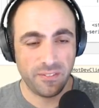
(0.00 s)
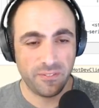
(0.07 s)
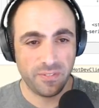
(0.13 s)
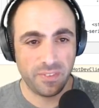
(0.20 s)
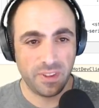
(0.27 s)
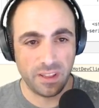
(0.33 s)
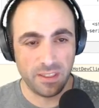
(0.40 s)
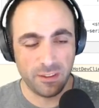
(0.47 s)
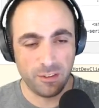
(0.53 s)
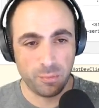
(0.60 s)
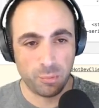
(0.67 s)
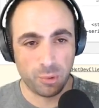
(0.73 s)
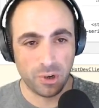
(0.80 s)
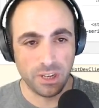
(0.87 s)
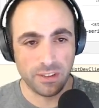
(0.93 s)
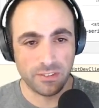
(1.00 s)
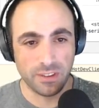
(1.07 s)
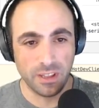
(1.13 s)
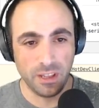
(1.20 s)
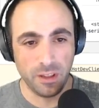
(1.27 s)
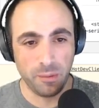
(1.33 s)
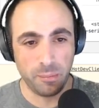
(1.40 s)
Yeah, this breaks a
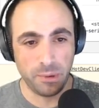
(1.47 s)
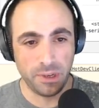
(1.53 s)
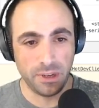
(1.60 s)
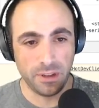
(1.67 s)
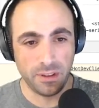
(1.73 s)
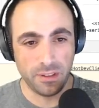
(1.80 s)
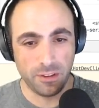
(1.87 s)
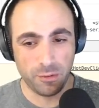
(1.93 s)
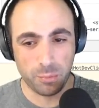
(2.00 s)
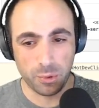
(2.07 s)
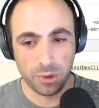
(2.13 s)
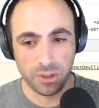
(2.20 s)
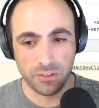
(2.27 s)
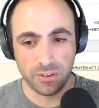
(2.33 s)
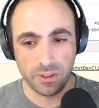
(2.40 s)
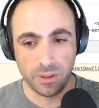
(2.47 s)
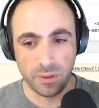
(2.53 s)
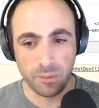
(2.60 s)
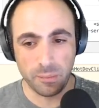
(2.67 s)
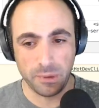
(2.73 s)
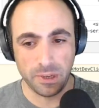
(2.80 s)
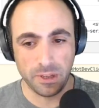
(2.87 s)
little bit, and this breaks a little
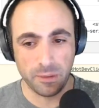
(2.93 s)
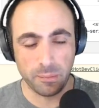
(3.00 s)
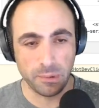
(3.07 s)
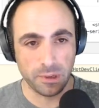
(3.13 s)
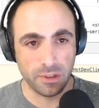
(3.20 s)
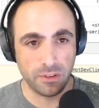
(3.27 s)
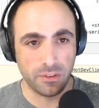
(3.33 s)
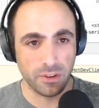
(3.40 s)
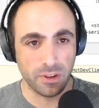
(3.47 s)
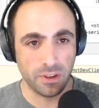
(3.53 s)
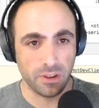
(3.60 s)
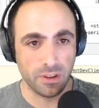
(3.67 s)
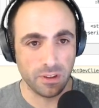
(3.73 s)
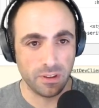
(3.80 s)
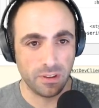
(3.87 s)
bit, but on